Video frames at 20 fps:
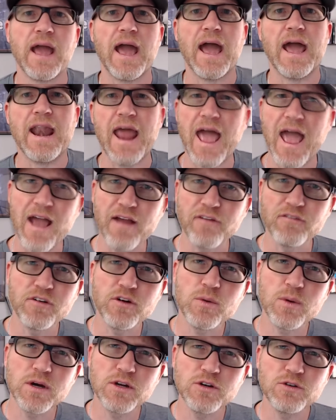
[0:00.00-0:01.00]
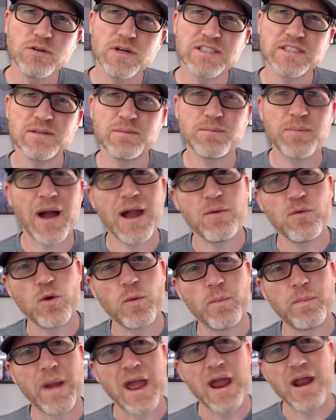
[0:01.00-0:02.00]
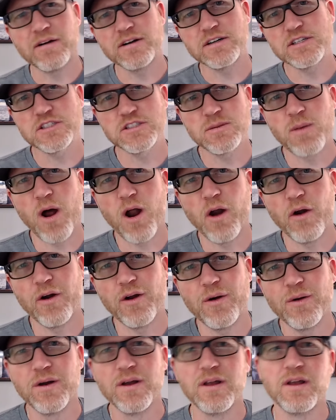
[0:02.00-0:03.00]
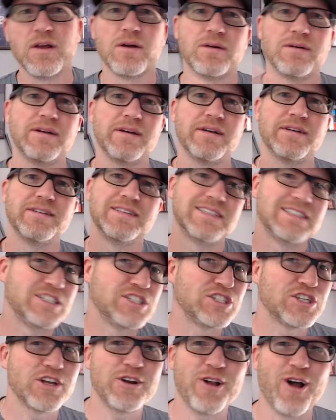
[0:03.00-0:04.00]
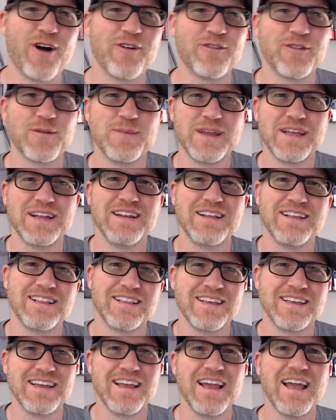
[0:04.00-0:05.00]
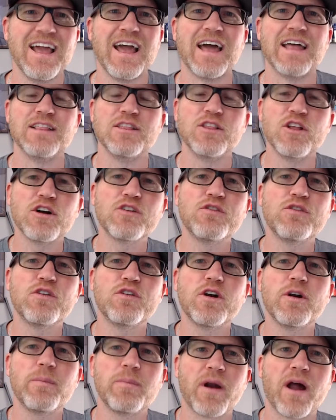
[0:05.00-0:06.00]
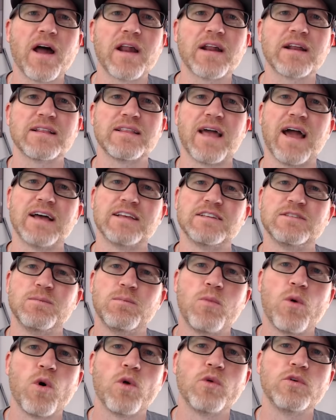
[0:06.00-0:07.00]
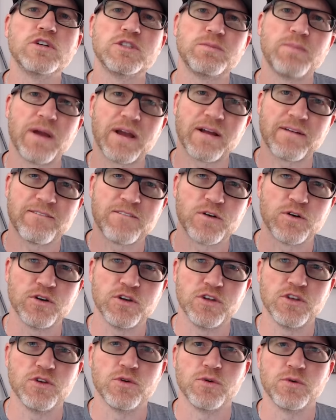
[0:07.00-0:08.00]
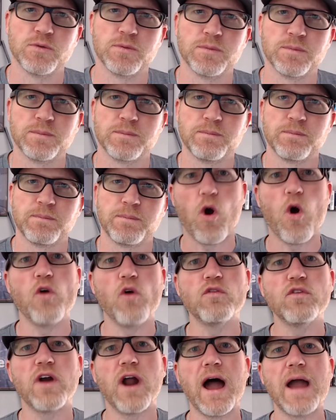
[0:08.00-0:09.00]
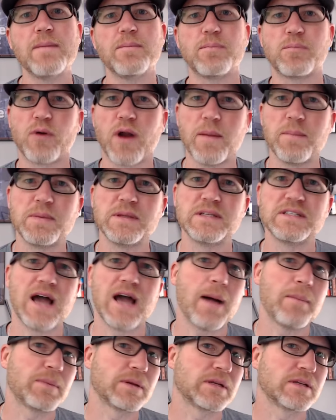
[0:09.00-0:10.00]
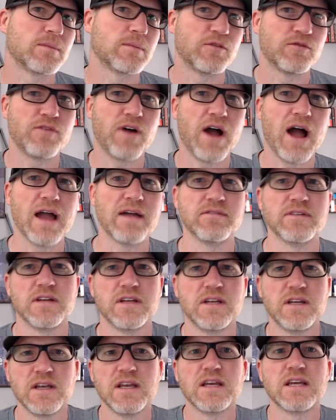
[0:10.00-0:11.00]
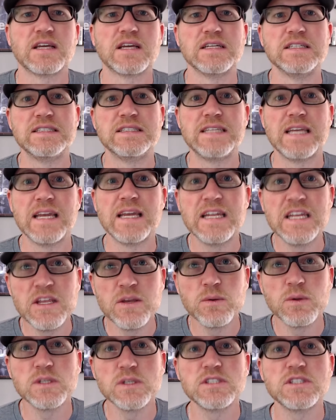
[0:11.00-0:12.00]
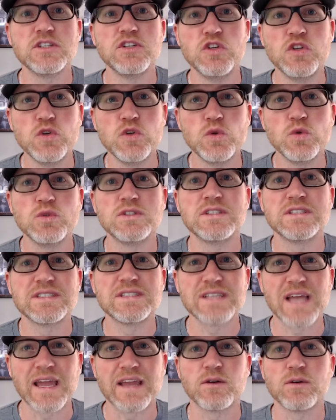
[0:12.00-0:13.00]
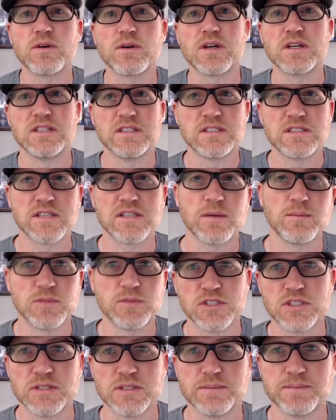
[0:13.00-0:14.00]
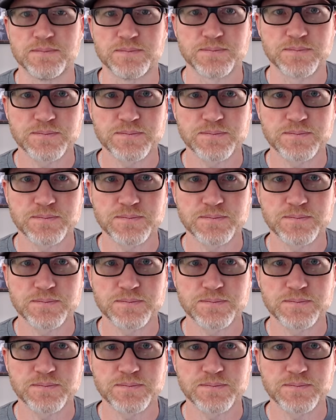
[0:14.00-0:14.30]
and everyone who doesn't buy will perish tomorrow, well, then shut it off immediately and look for a product that has more respect for you. Overhyped prepping topic number 5. Continuous news cycle consumption.